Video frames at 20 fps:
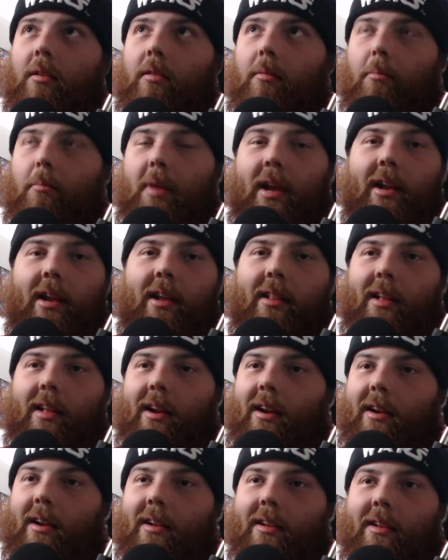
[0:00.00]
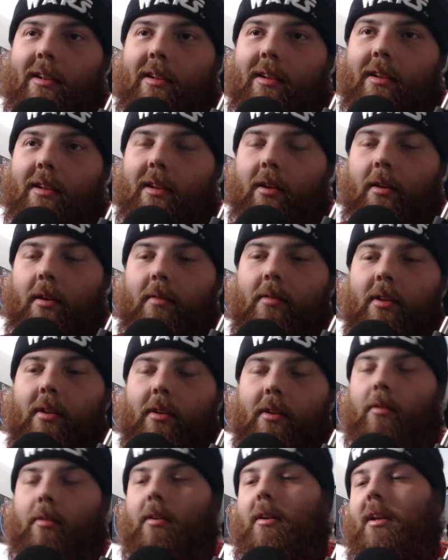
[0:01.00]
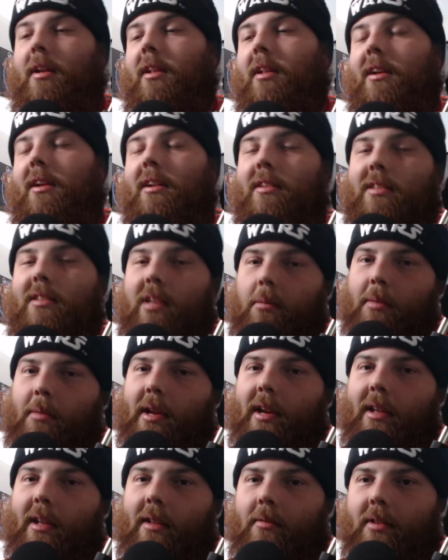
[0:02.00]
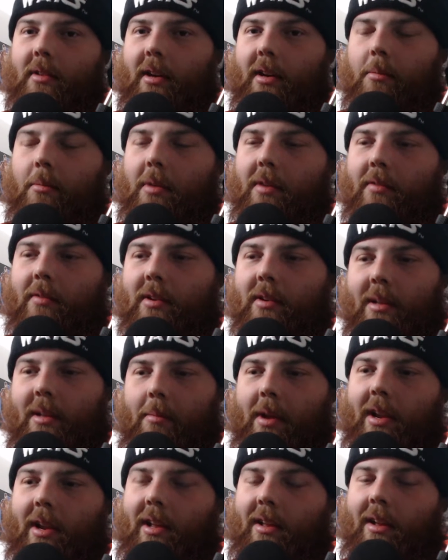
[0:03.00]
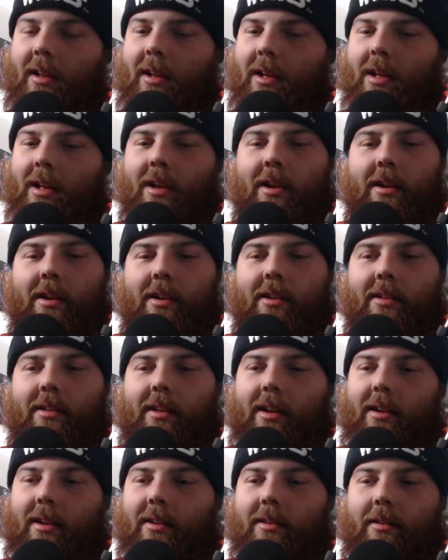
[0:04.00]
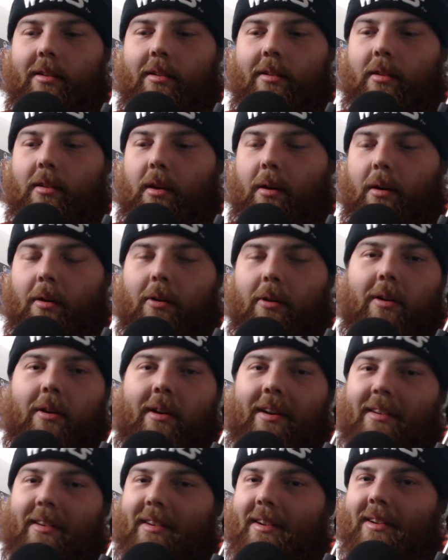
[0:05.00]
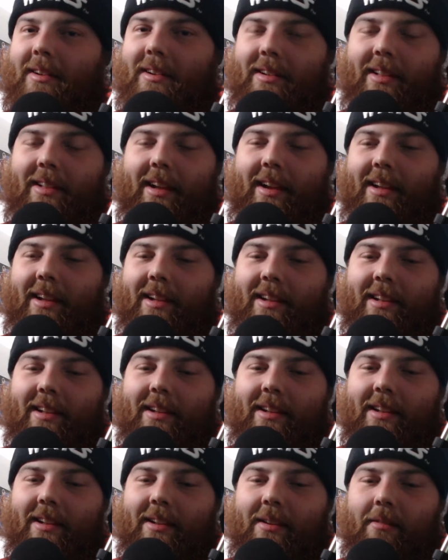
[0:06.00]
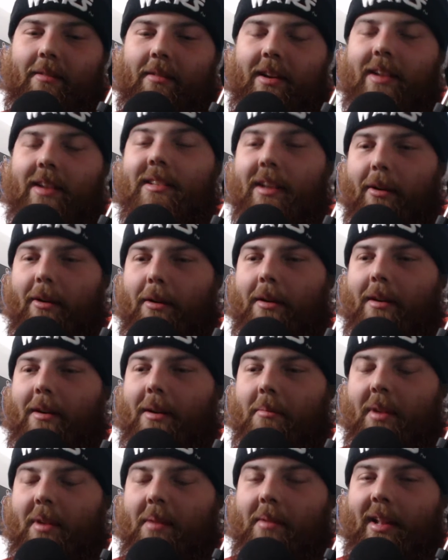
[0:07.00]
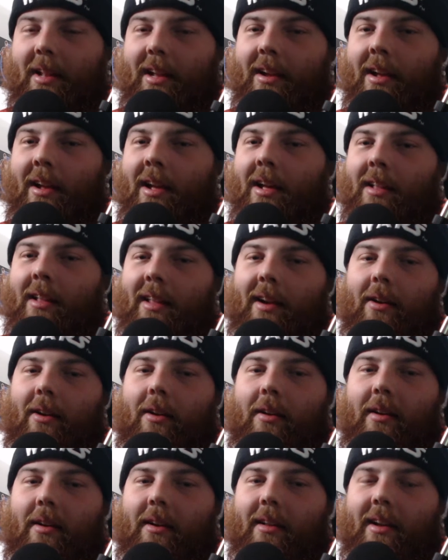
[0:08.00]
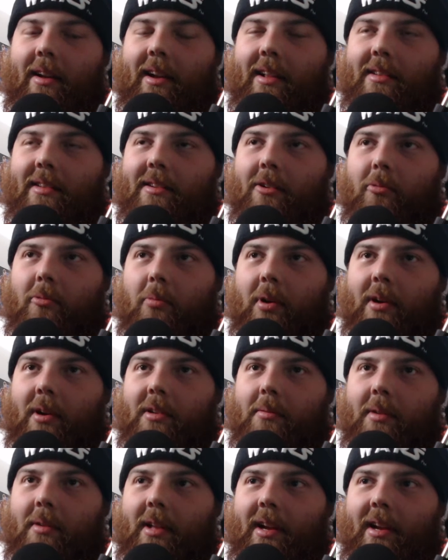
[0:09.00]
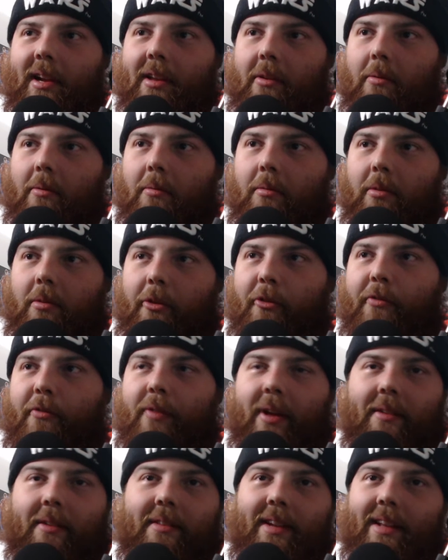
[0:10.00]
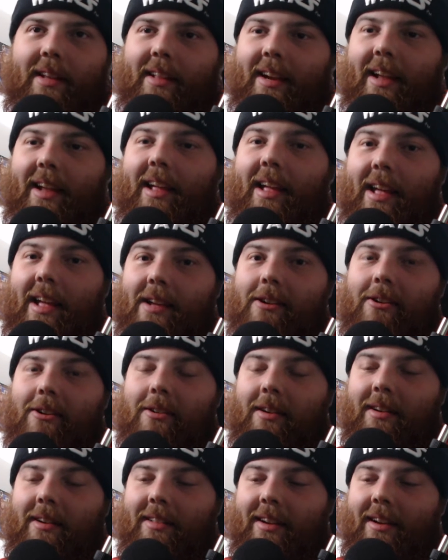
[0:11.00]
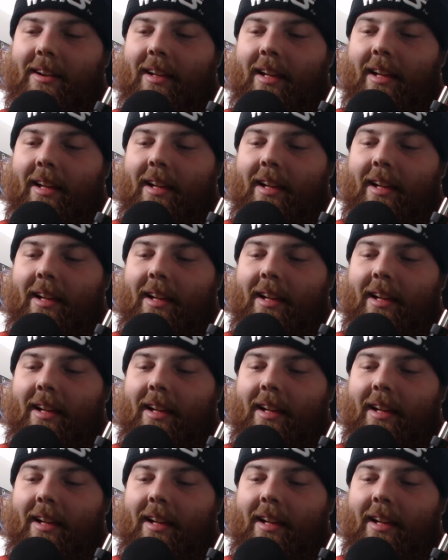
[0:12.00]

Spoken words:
made it, like, you know, even though it didn't seem like it was going to be at first, they made it, like, hard. Like, when I say hard, I mean like hard, like, in certain parts where, like, you felt it. Like, it hit hard. Like,